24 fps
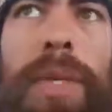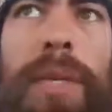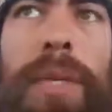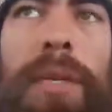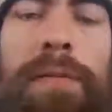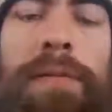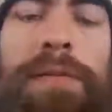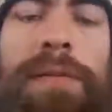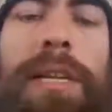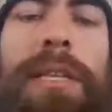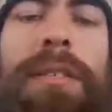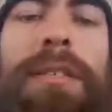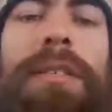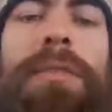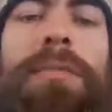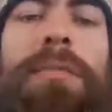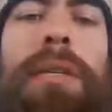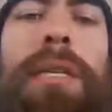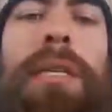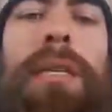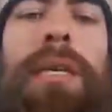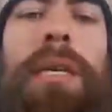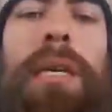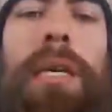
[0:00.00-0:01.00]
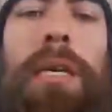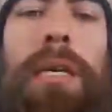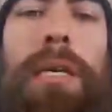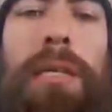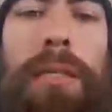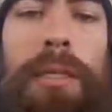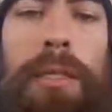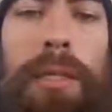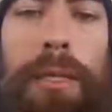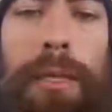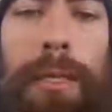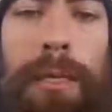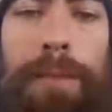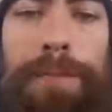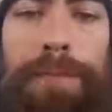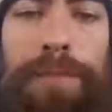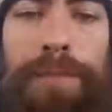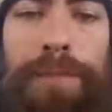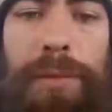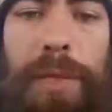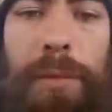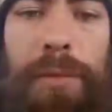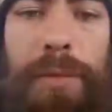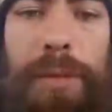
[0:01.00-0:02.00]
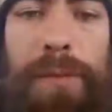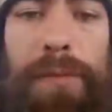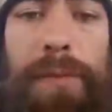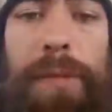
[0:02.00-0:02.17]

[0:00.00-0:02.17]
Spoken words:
confessed to me and was